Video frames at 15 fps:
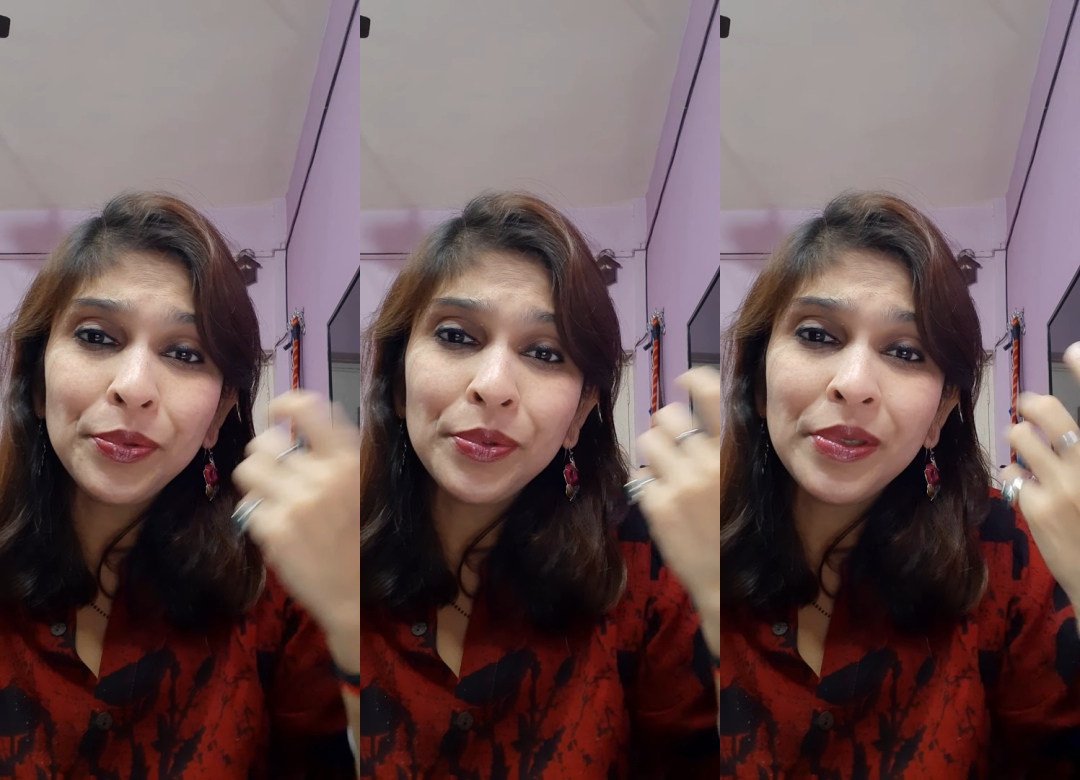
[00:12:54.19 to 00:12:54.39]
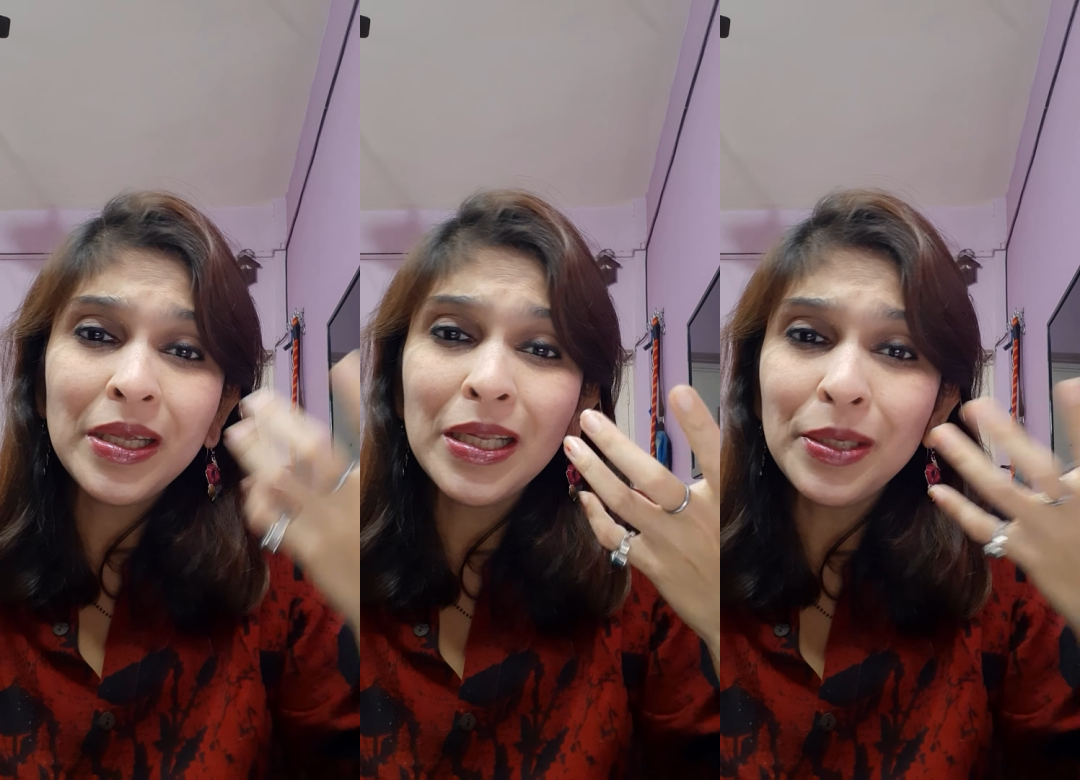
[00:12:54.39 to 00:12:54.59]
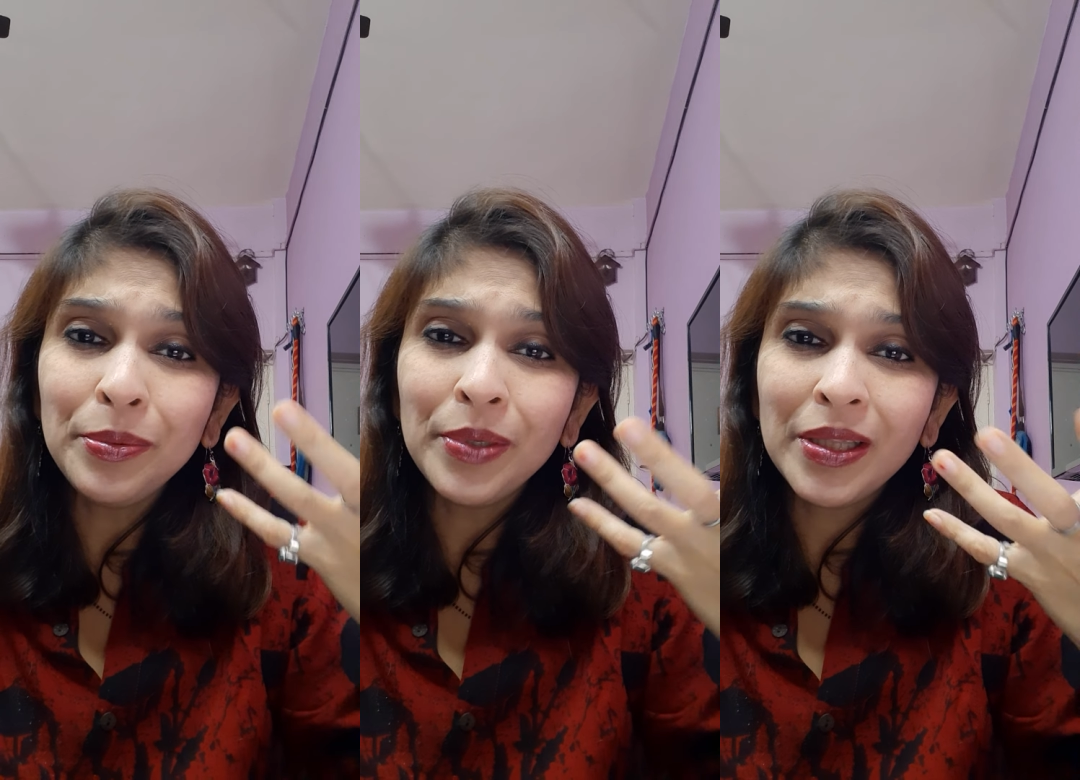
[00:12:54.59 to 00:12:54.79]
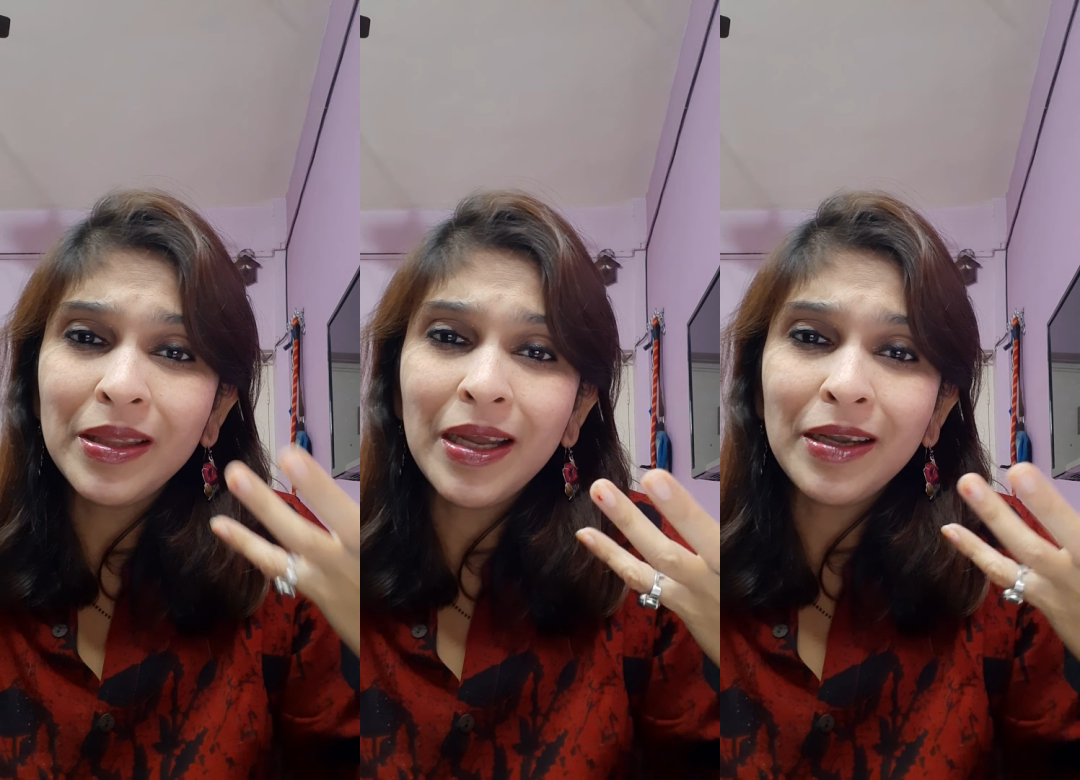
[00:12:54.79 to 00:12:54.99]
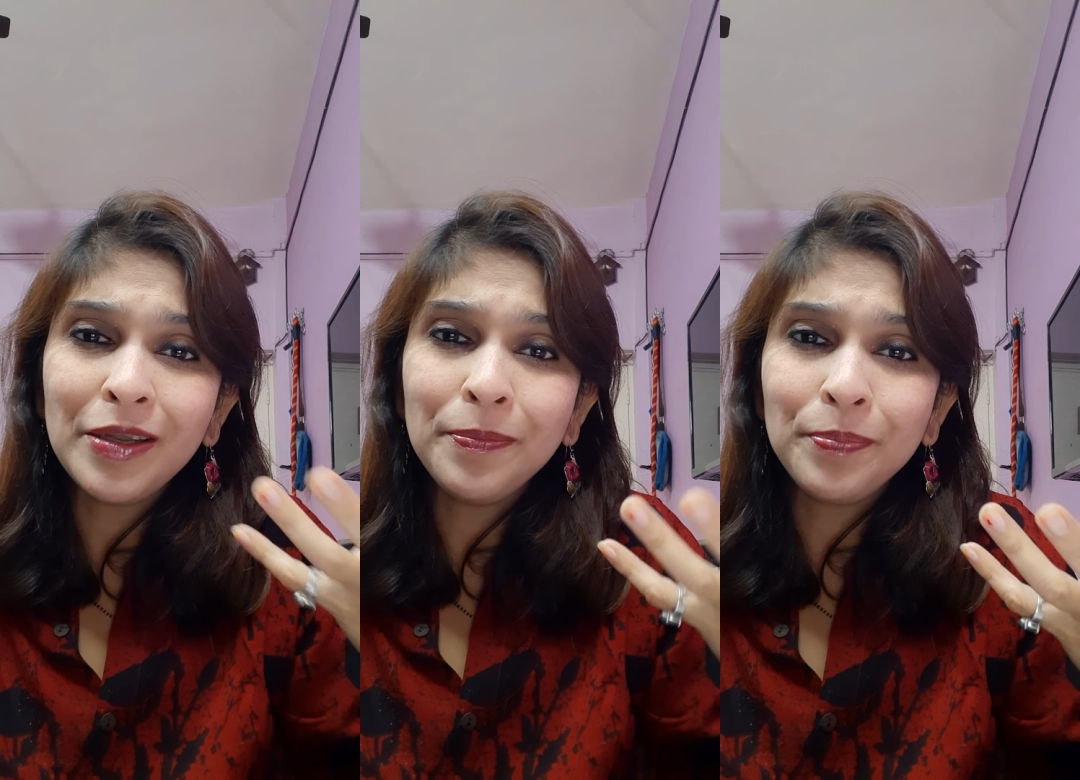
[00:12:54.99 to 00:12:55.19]
deal with
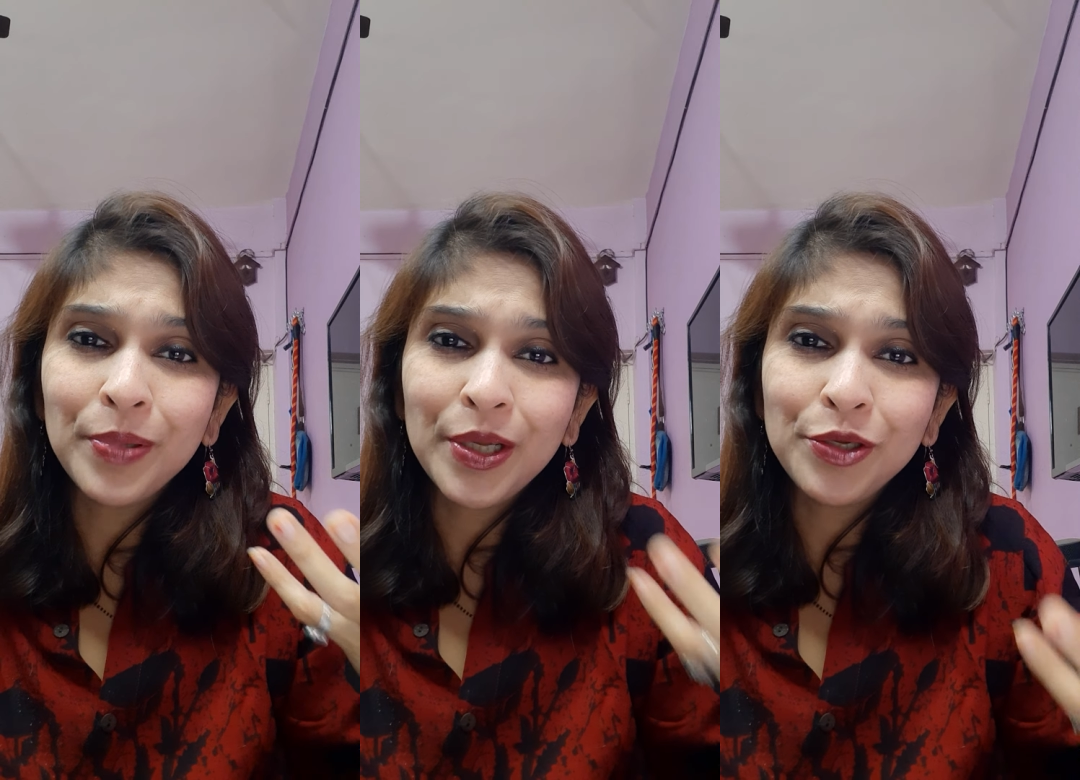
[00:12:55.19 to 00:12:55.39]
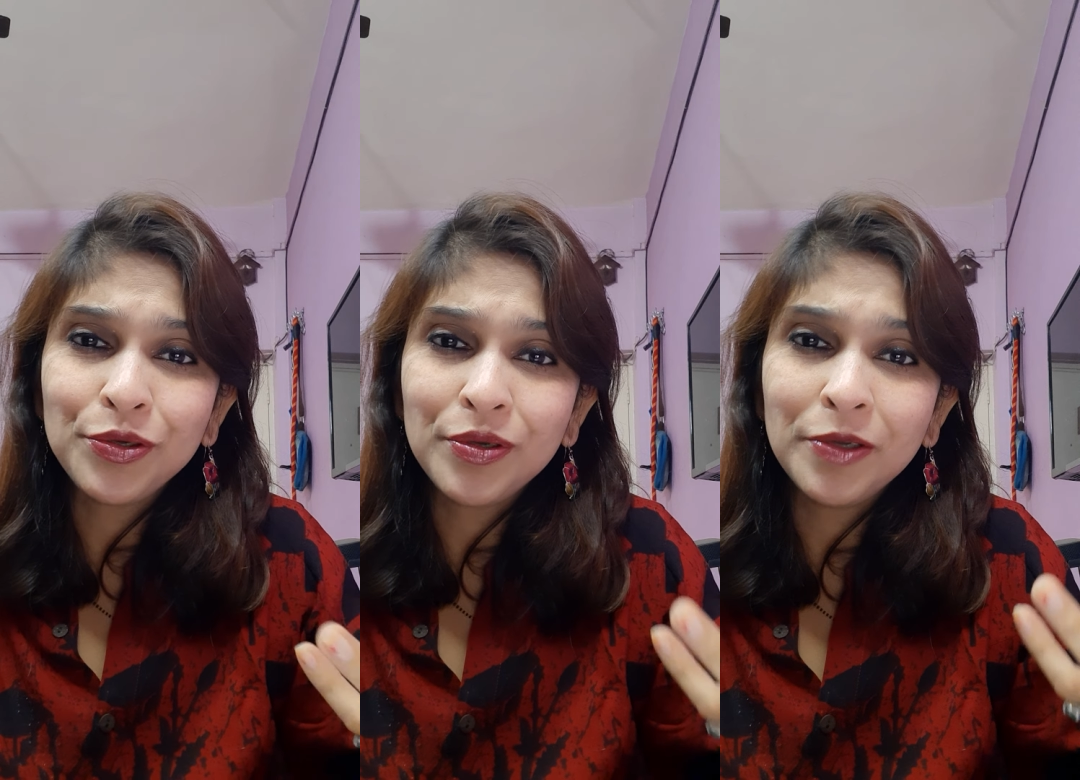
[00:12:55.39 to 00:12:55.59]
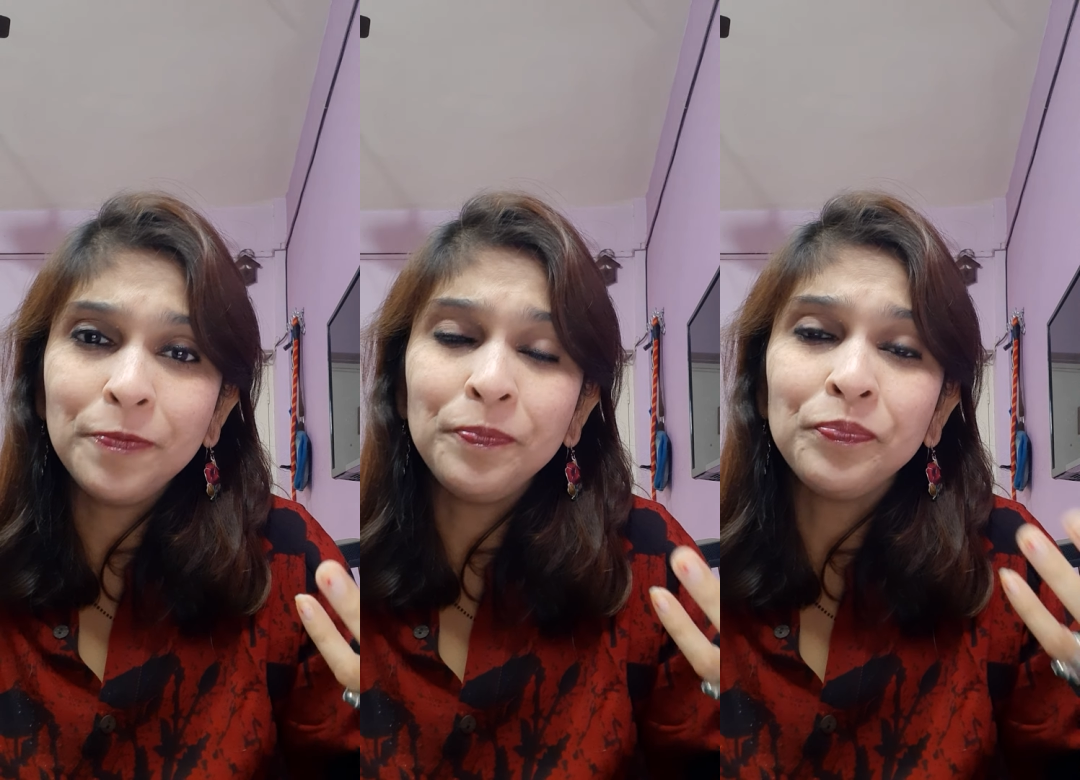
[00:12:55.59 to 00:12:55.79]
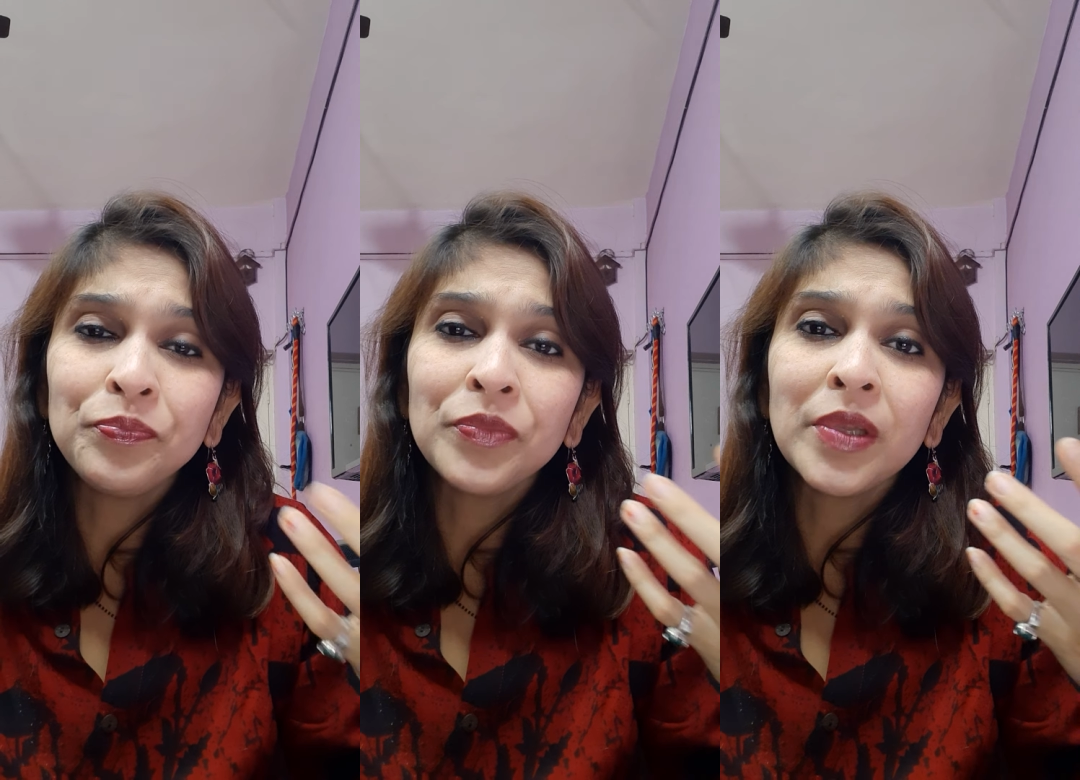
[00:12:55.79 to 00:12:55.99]
that depression